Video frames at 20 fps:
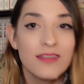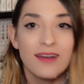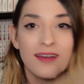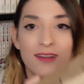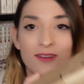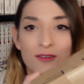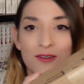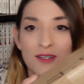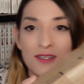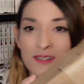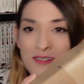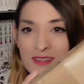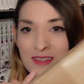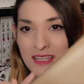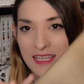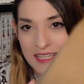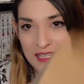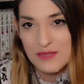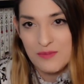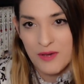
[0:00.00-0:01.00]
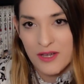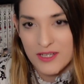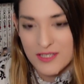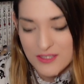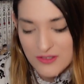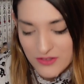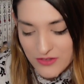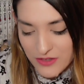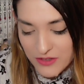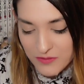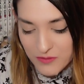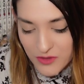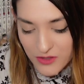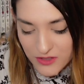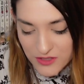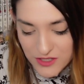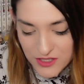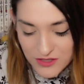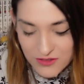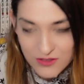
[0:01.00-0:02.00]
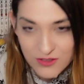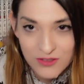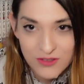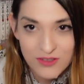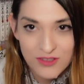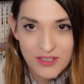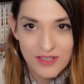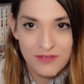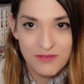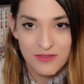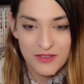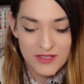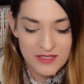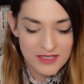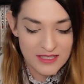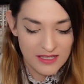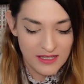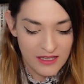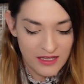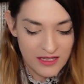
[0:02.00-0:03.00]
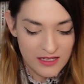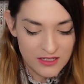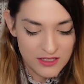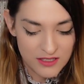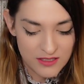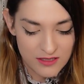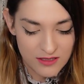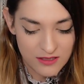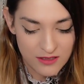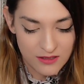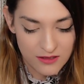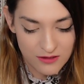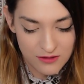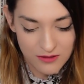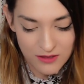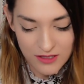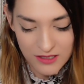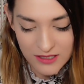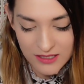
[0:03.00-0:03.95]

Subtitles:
I ordered this box from Crunchyroll, it feels like ages ago.